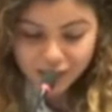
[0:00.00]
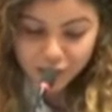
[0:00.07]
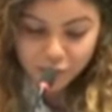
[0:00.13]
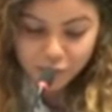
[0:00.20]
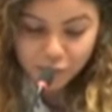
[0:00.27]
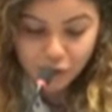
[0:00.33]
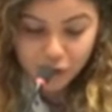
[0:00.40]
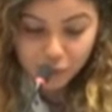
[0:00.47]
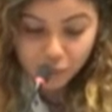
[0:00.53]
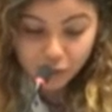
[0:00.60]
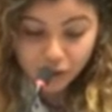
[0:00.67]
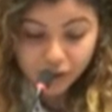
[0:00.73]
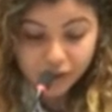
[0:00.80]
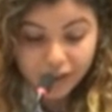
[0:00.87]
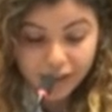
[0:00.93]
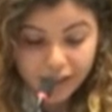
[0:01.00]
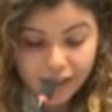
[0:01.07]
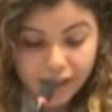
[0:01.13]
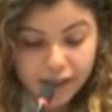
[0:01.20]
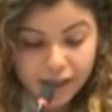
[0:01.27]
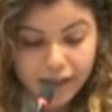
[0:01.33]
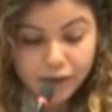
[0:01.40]
executive framework.
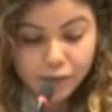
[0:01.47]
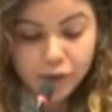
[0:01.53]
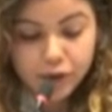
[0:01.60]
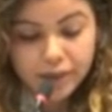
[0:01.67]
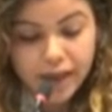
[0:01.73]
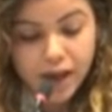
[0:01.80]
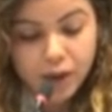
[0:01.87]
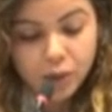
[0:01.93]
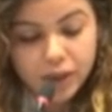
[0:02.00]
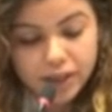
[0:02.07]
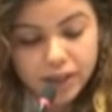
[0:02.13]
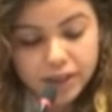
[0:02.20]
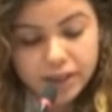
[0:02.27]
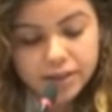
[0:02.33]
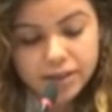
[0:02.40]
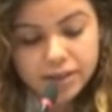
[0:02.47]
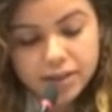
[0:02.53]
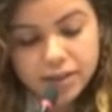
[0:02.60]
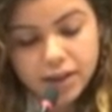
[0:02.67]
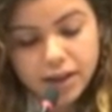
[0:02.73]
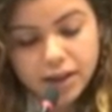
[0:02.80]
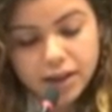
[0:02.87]
And for that, we need
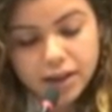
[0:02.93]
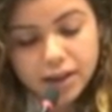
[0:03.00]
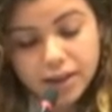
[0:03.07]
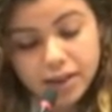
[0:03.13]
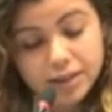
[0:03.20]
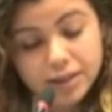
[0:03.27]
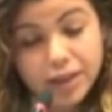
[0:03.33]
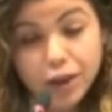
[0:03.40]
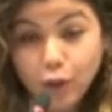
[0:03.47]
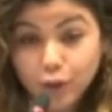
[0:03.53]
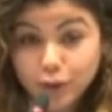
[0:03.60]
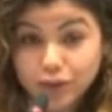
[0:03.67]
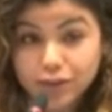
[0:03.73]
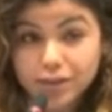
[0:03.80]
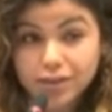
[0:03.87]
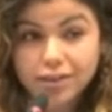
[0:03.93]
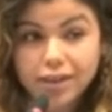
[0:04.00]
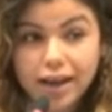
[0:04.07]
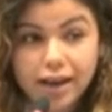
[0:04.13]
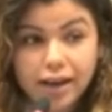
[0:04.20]
key stakeholders.